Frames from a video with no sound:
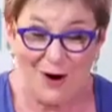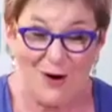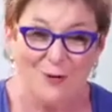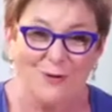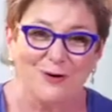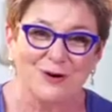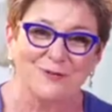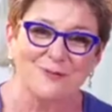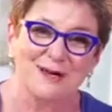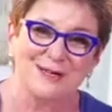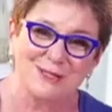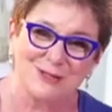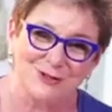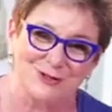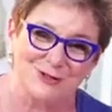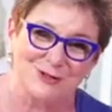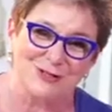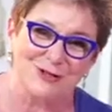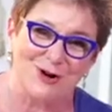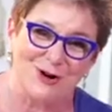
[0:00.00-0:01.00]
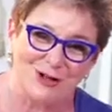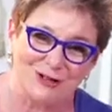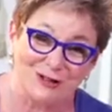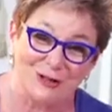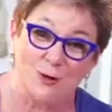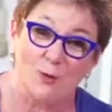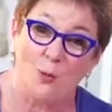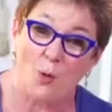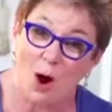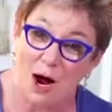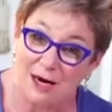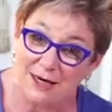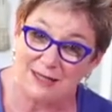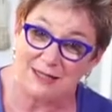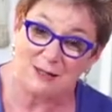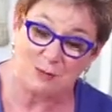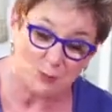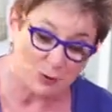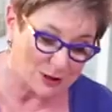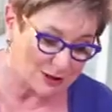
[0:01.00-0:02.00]
One of my students called it a wine
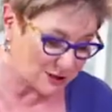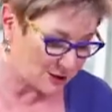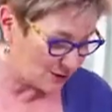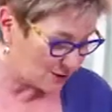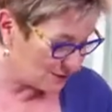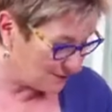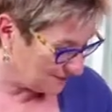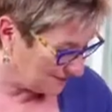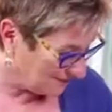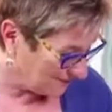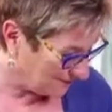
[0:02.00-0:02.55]
spritzer.